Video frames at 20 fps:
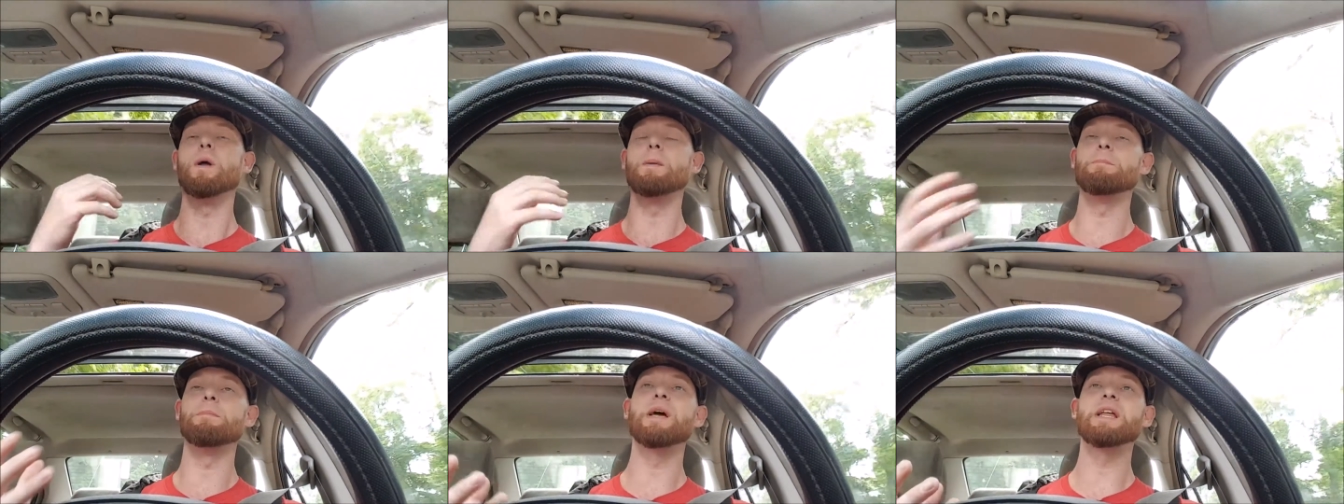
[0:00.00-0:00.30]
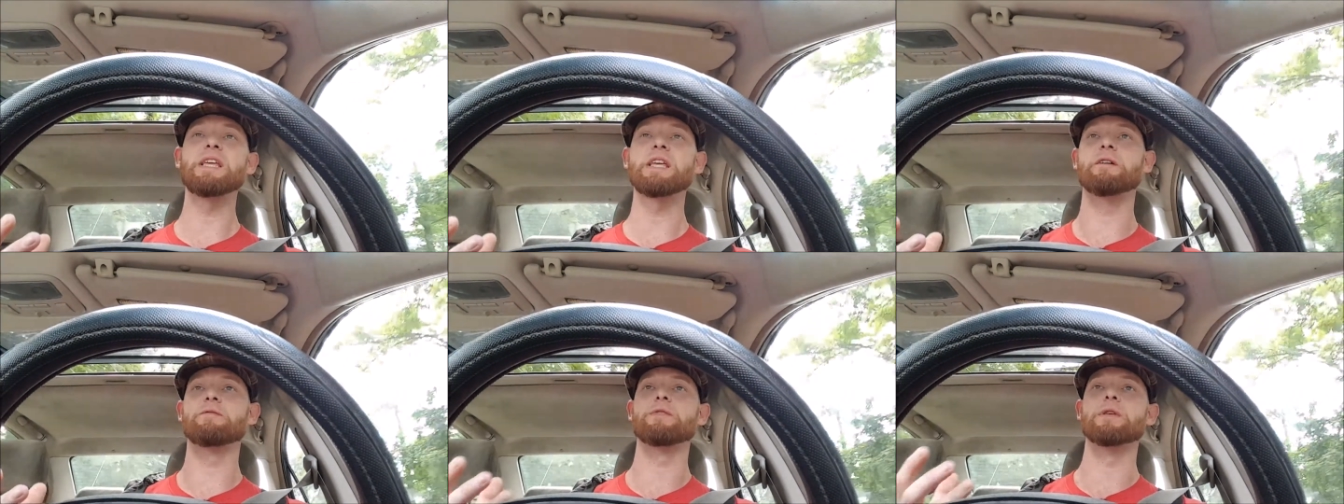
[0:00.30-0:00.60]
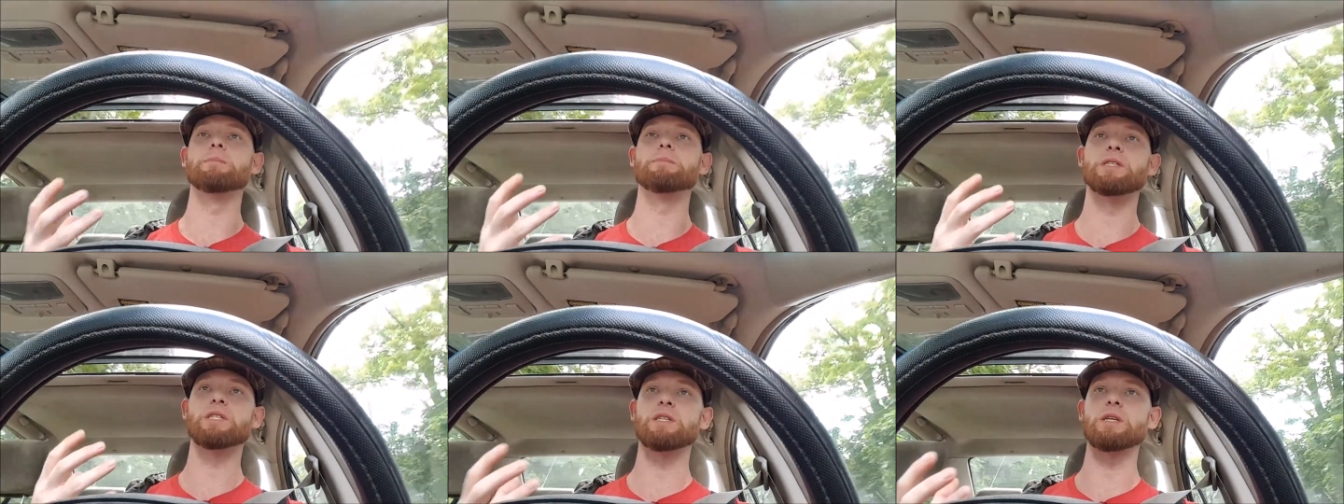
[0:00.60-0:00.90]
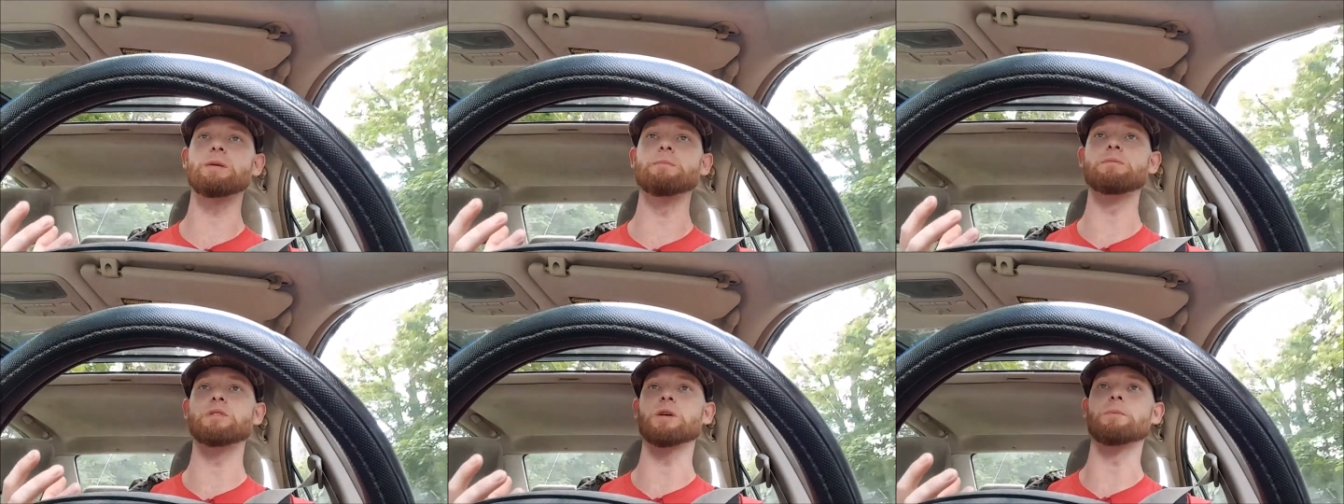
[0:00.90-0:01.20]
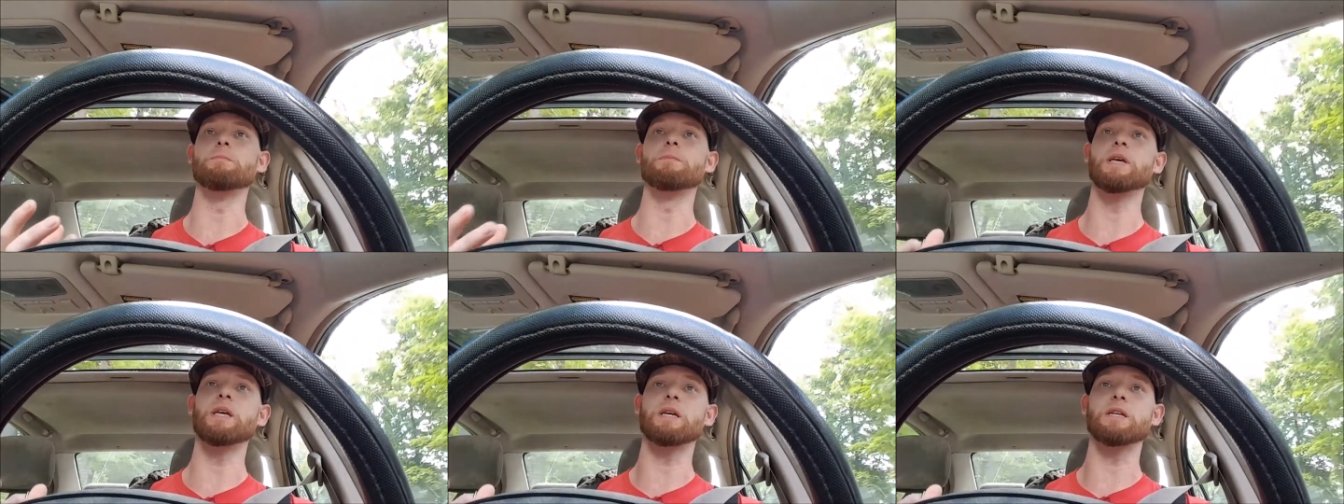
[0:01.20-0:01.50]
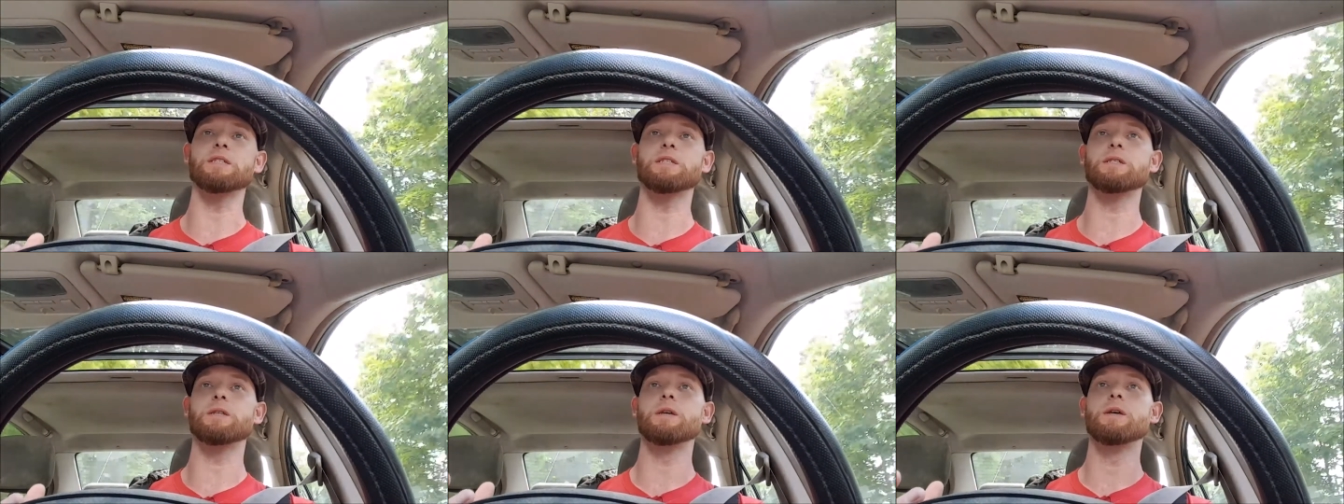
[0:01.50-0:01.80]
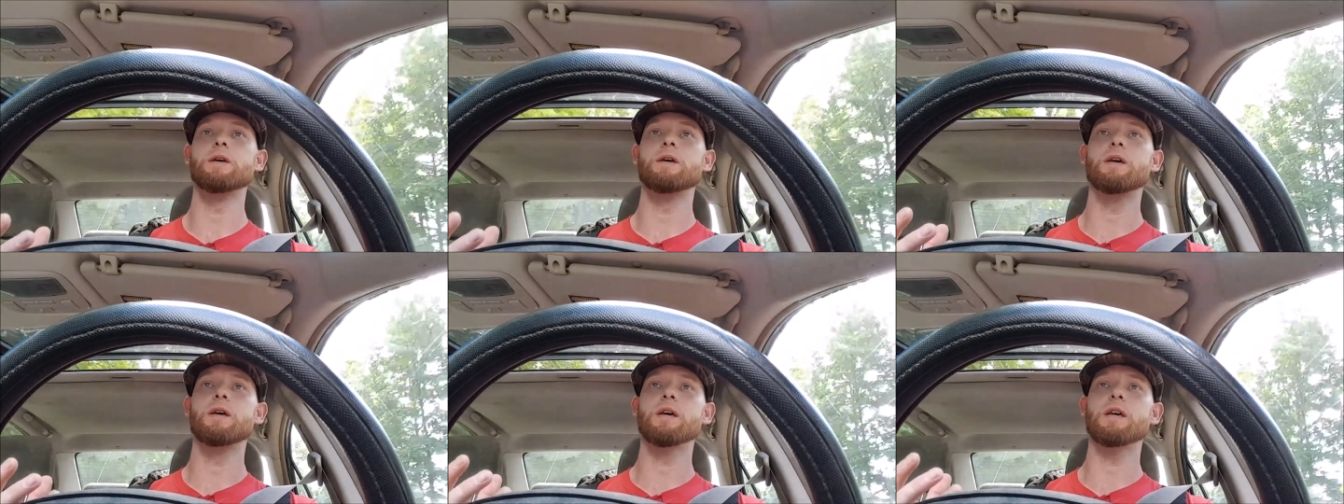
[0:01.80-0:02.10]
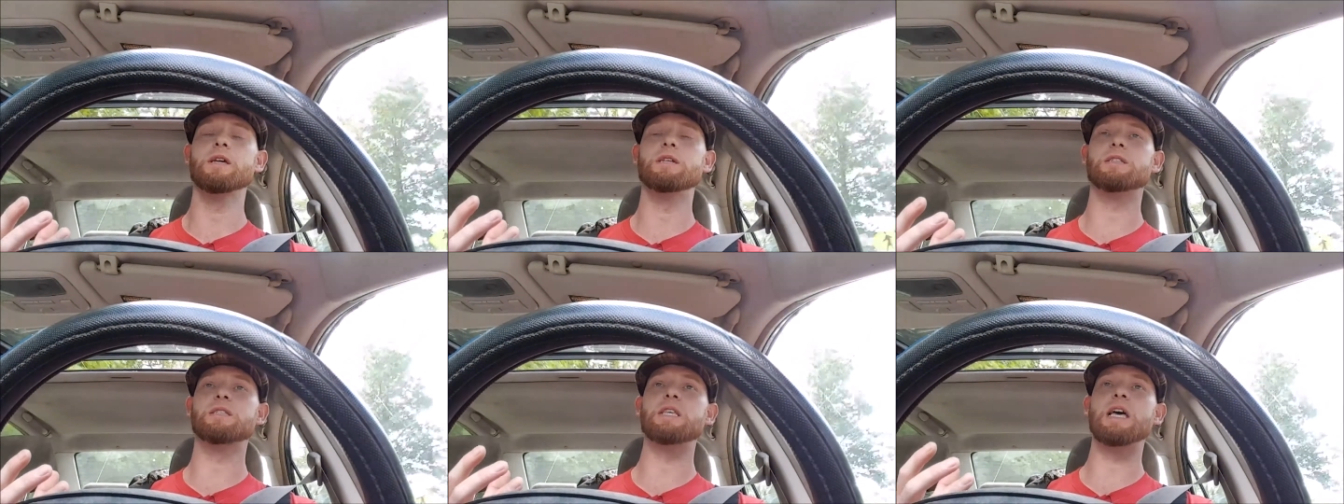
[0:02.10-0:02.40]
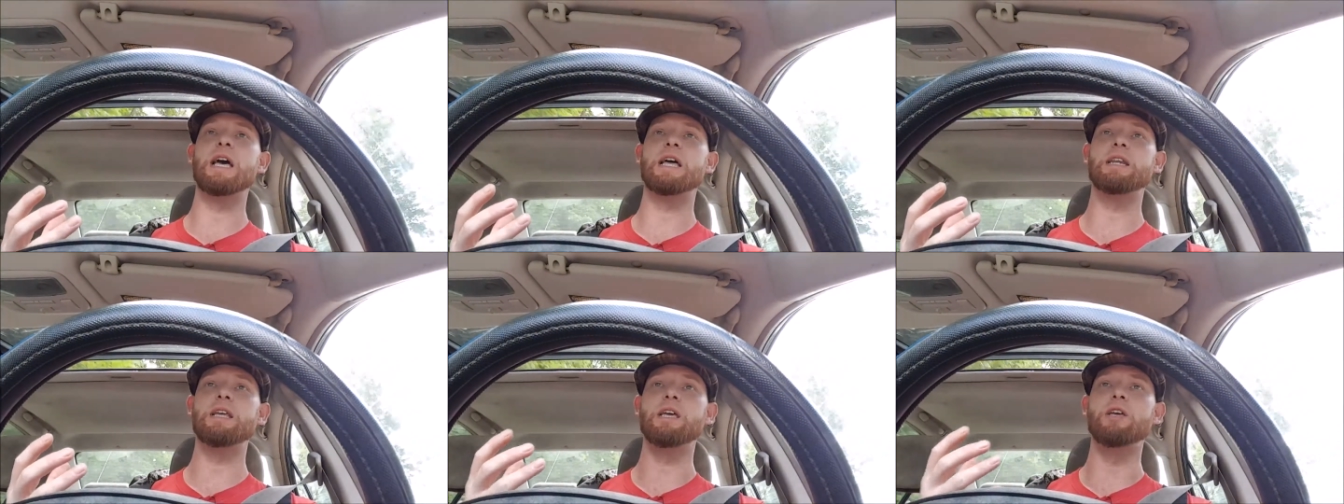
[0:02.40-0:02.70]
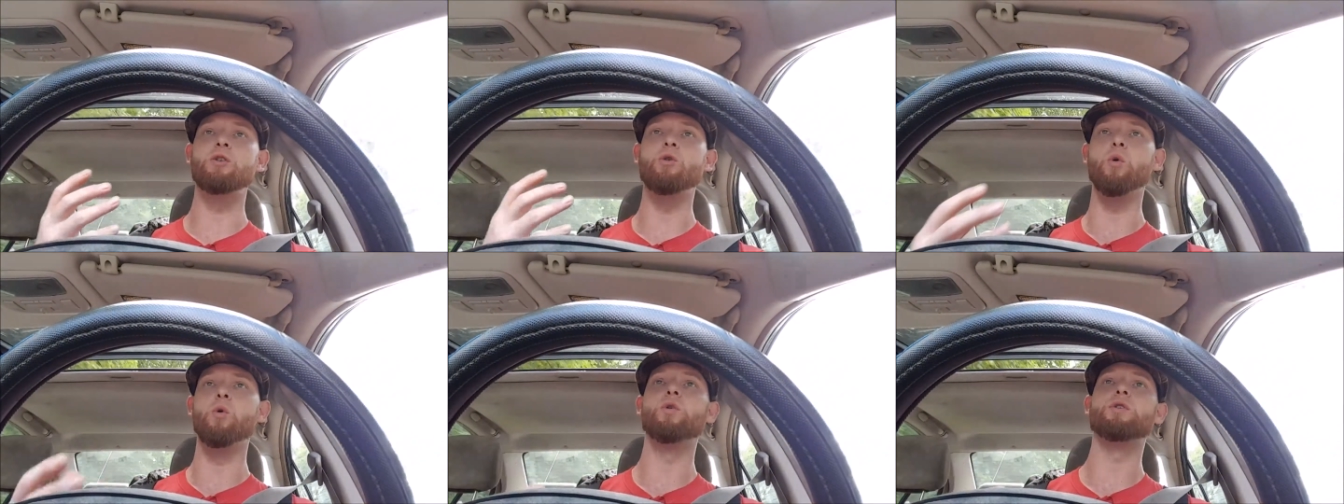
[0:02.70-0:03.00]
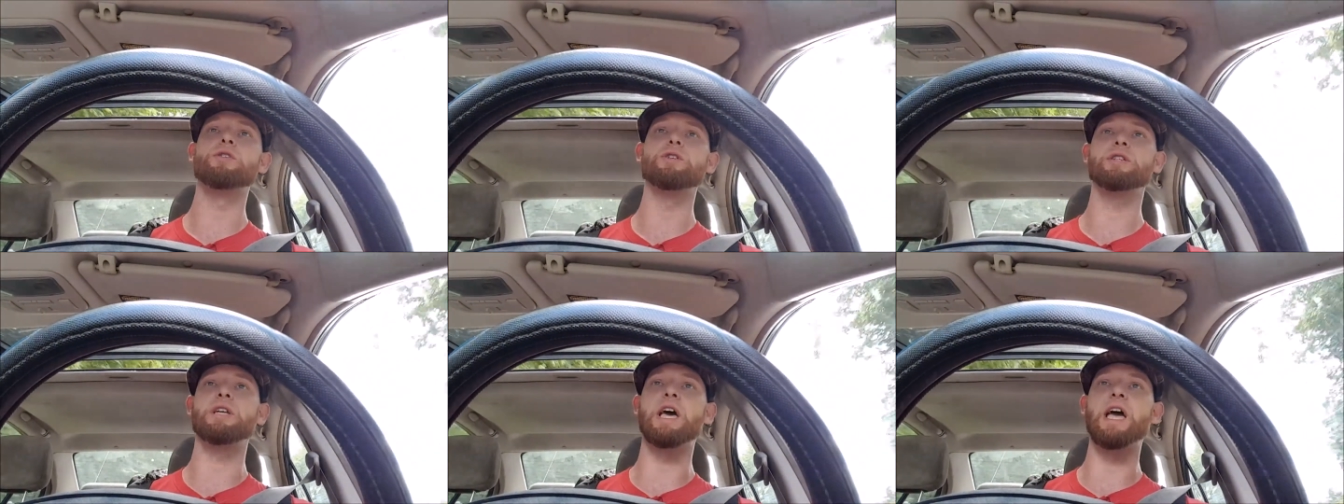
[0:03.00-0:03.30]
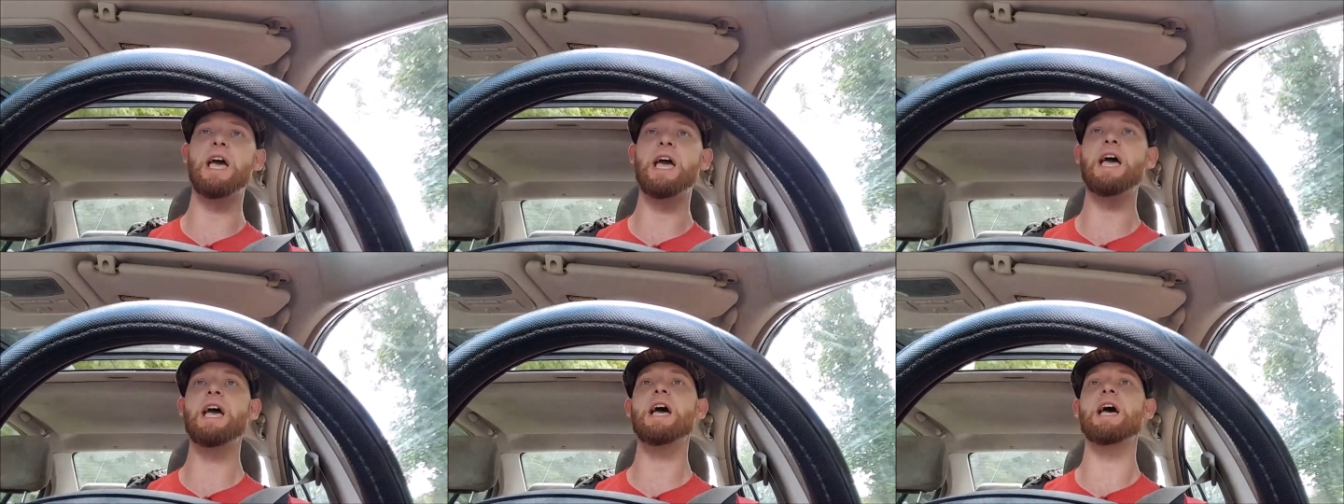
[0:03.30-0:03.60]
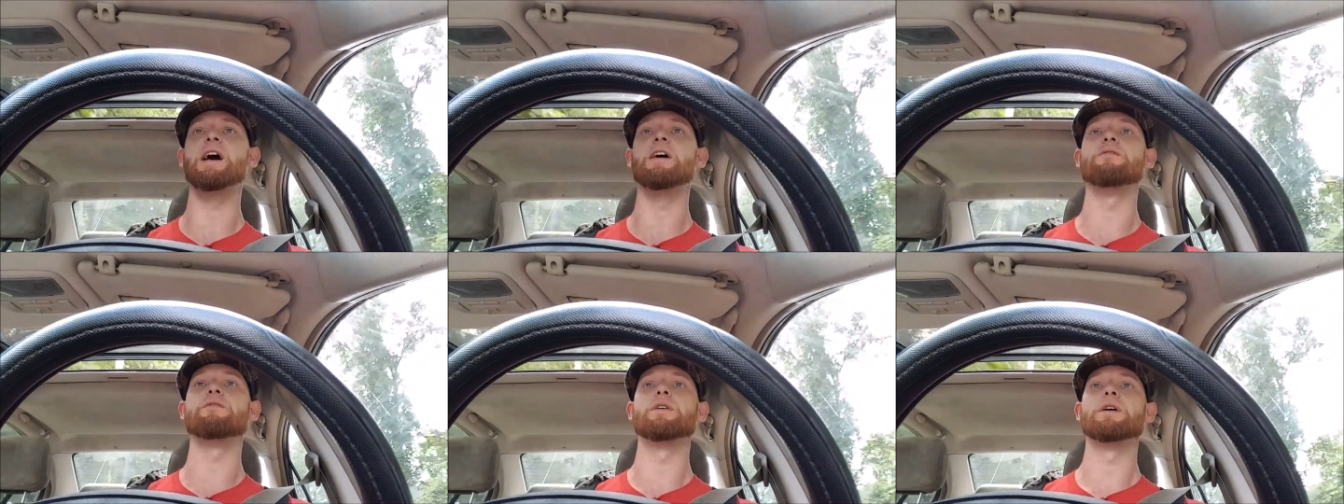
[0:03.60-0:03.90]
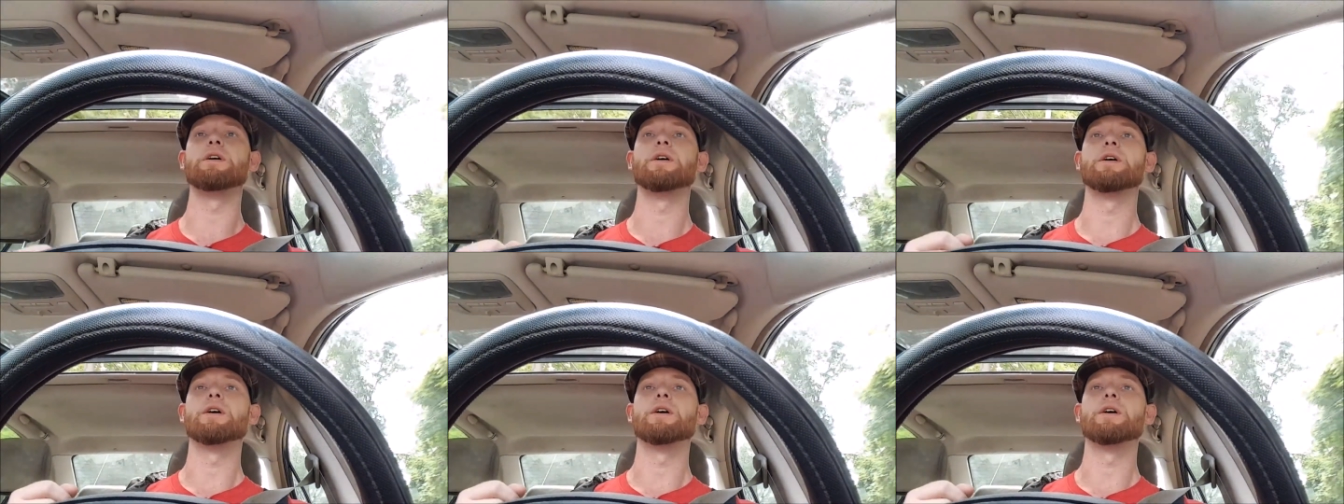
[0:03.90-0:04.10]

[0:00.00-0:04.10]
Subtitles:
many of them seem to miss is that in order to have